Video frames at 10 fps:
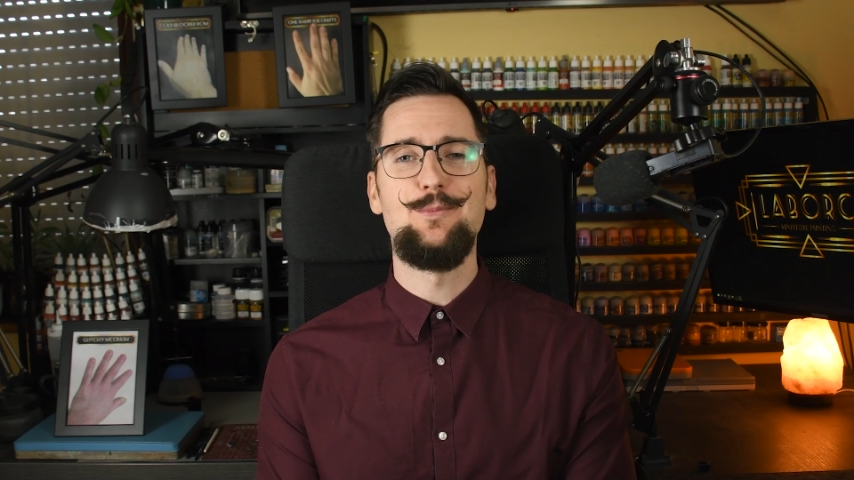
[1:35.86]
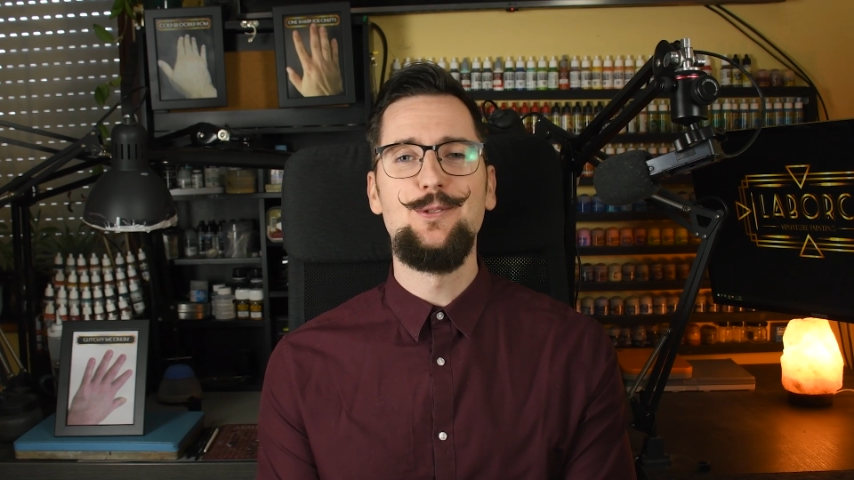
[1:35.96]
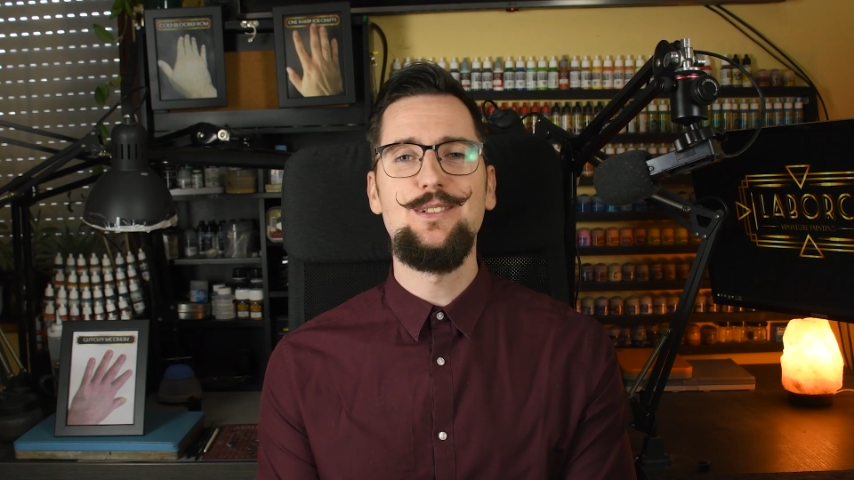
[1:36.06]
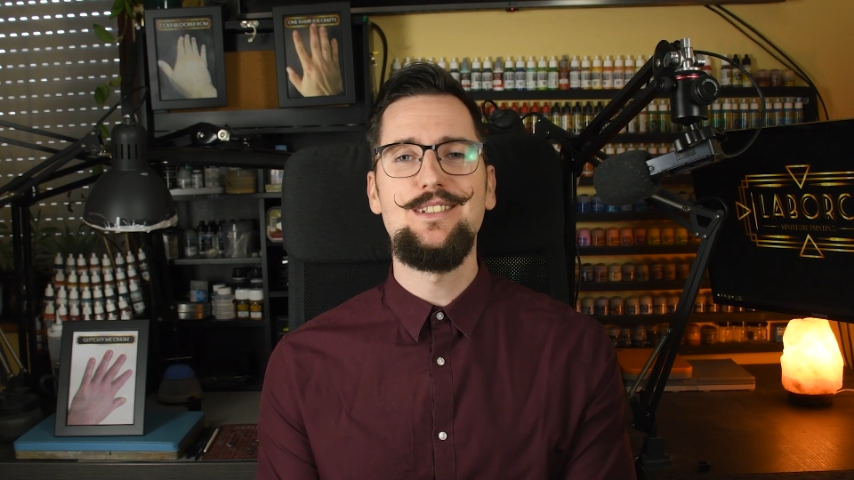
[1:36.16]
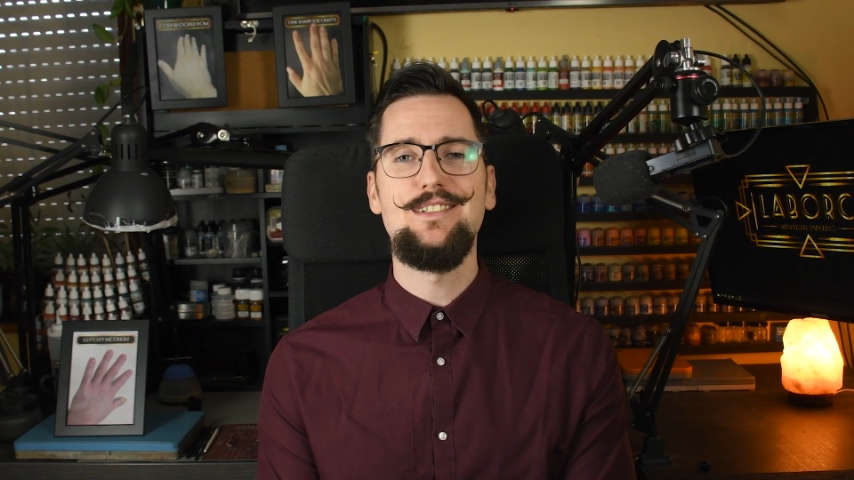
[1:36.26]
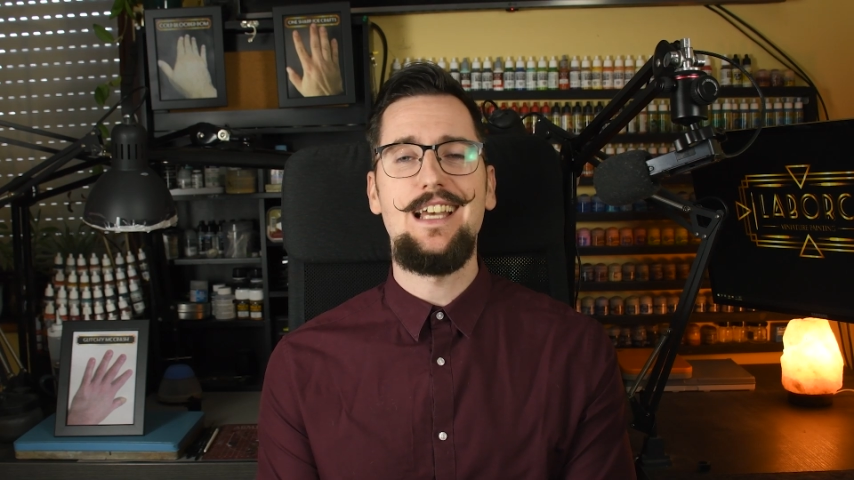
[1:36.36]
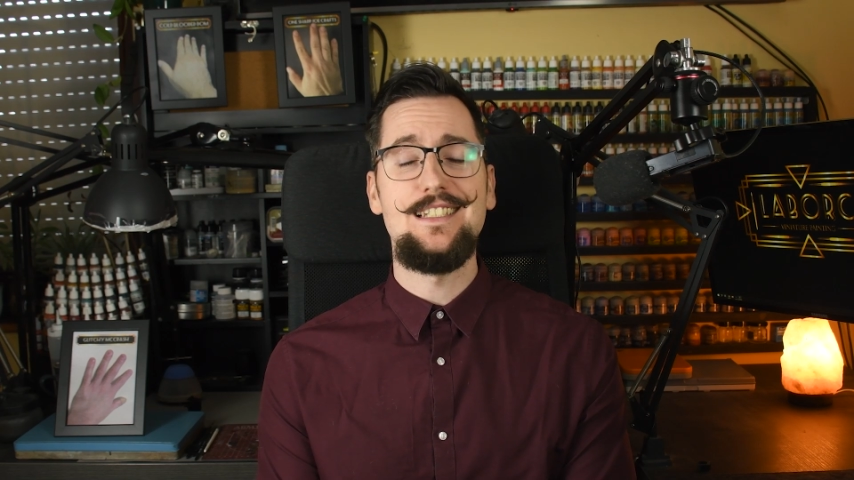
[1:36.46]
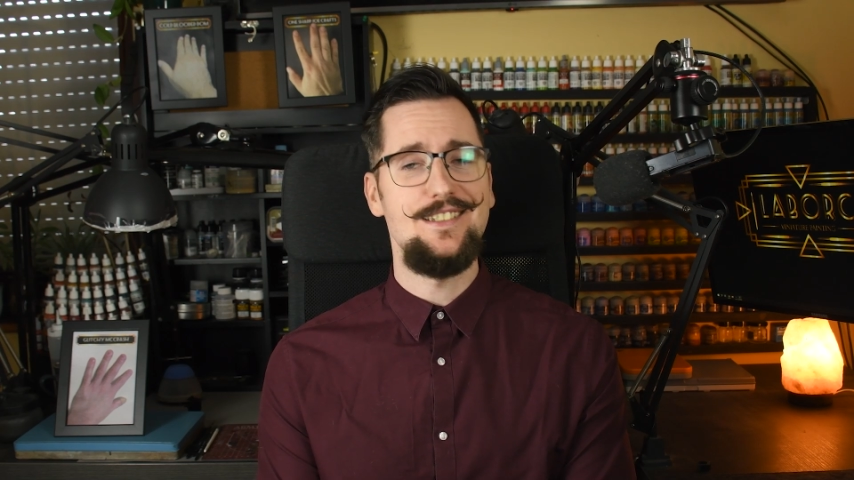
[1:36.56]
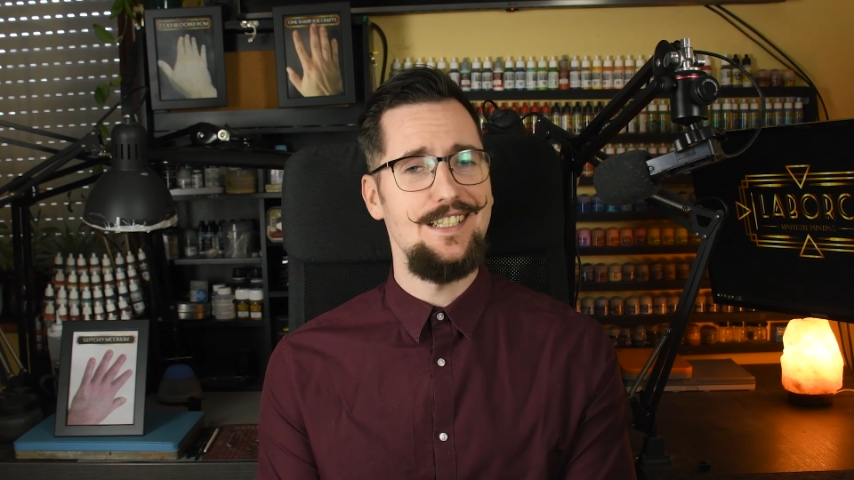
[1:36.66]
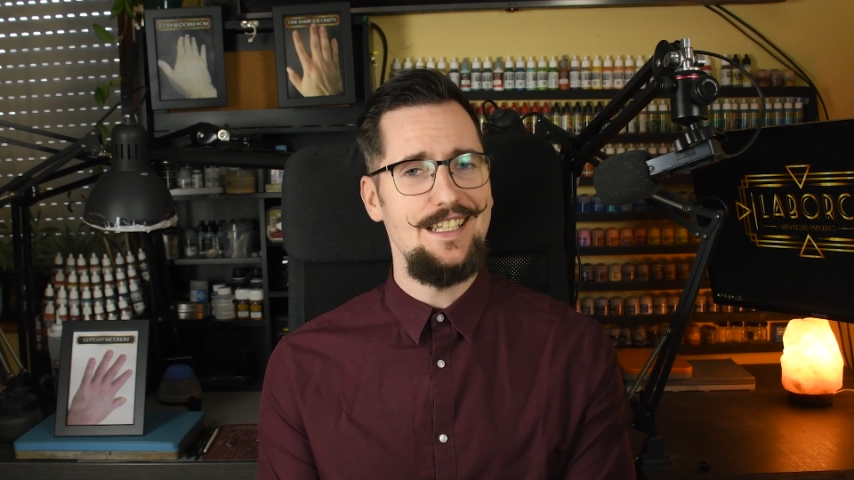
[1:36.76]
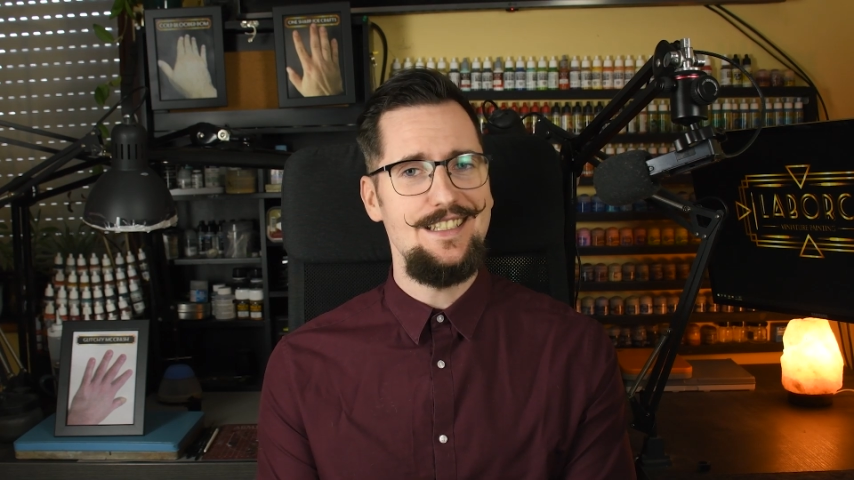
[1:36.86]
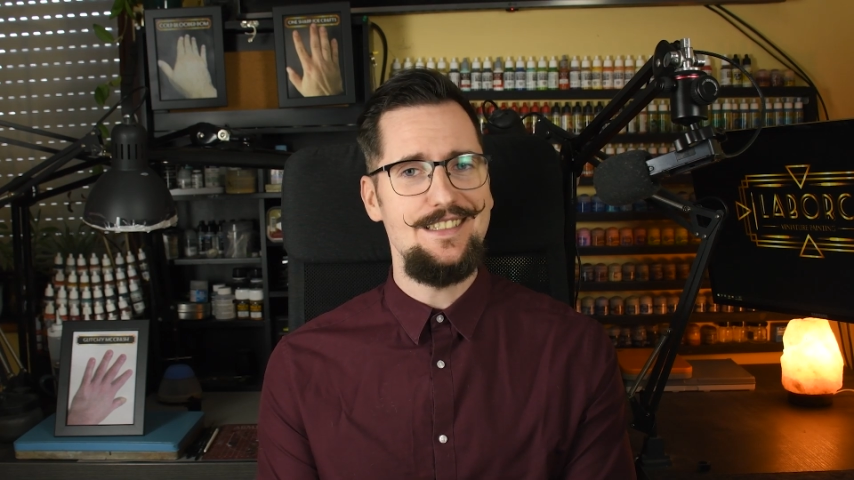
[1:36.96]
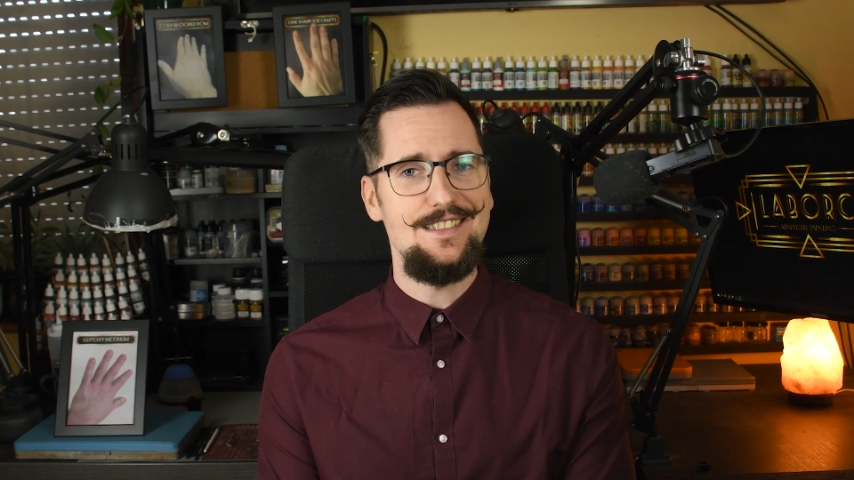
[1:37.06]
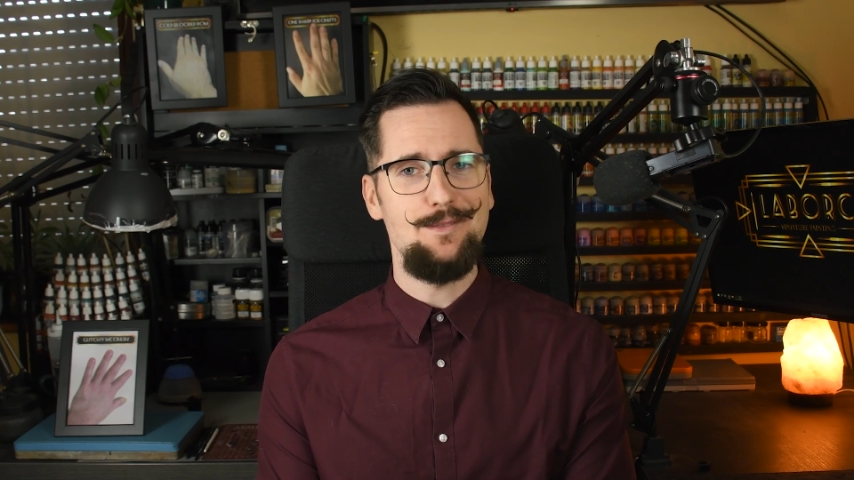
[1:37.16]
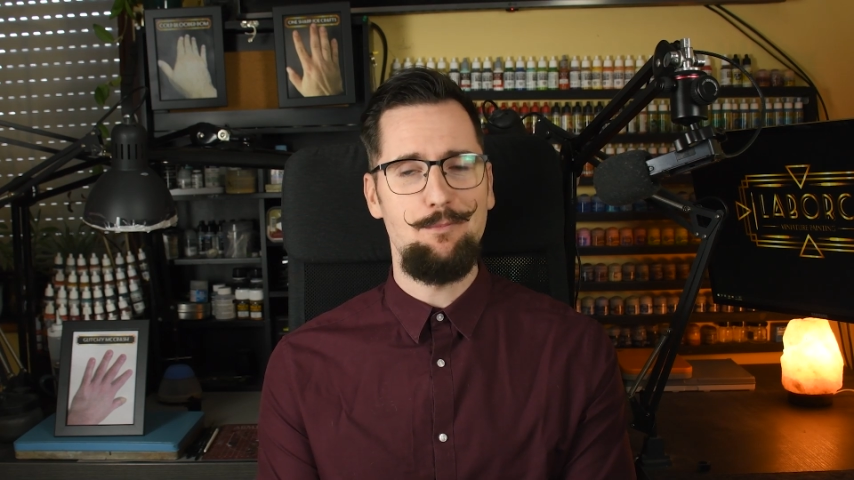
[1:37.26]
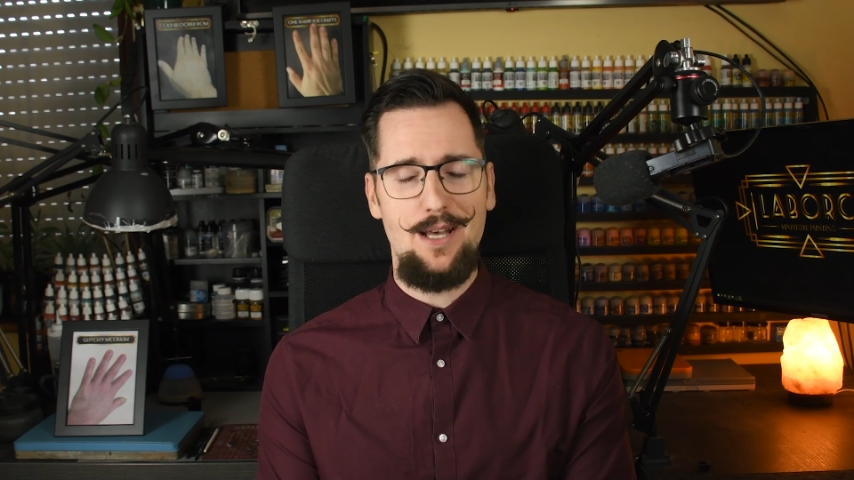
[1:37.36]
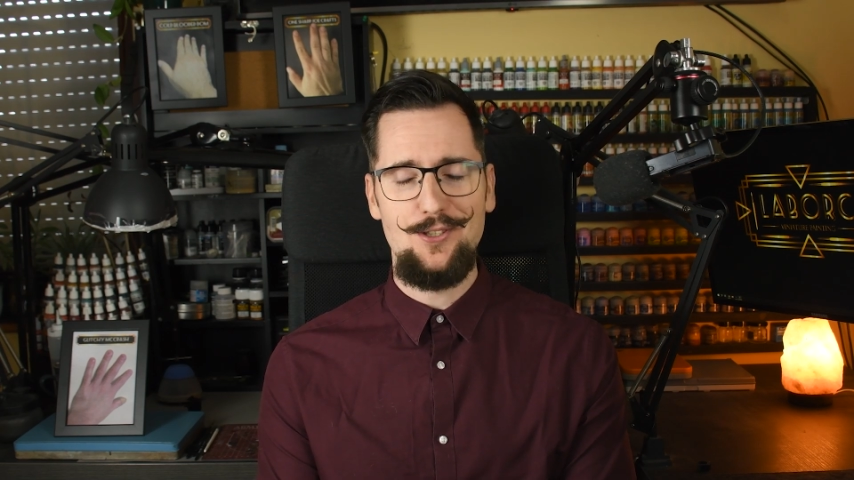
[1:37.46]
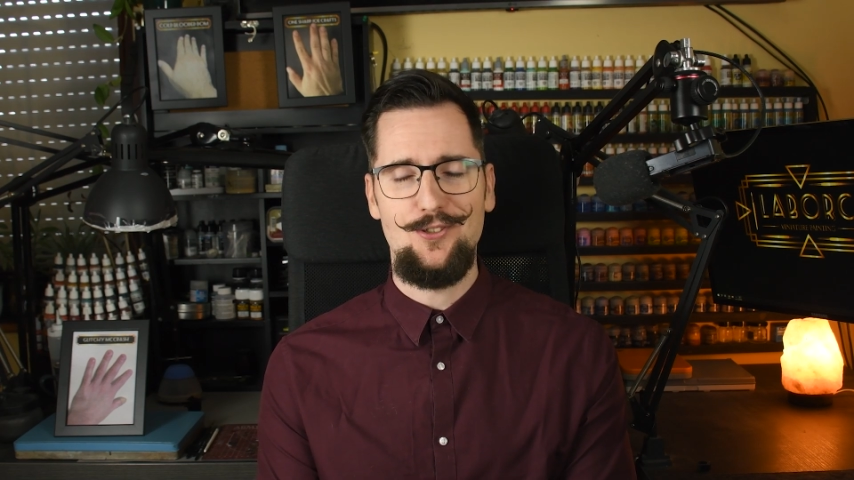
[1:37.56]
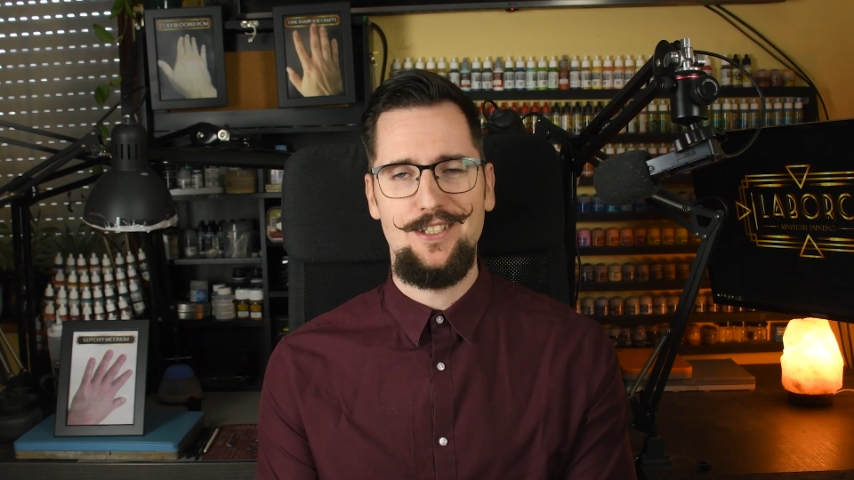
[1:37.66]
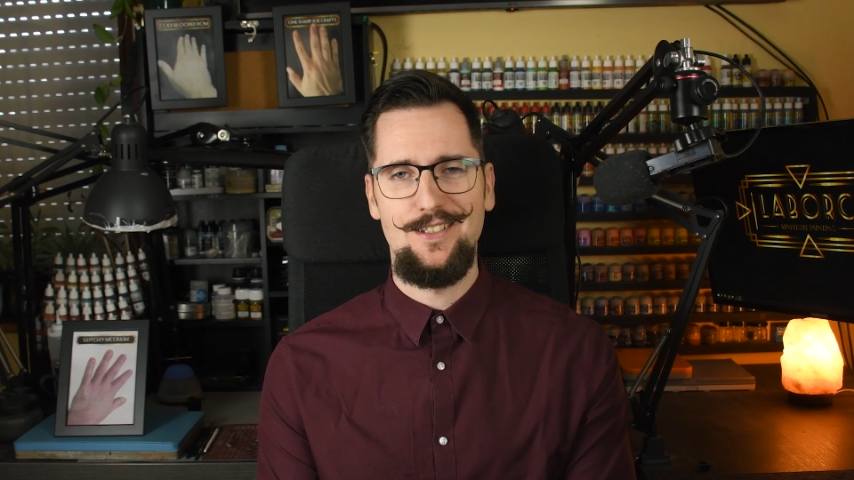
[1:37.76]
as smooth as a granny's
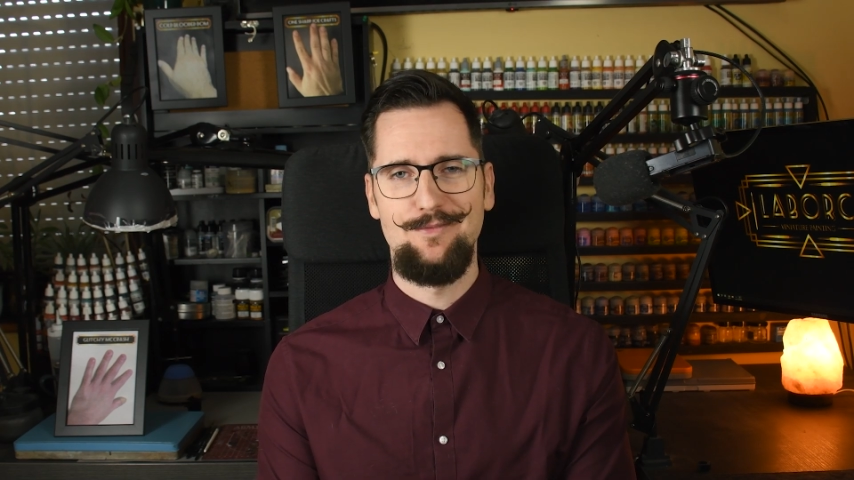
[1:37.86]
butt.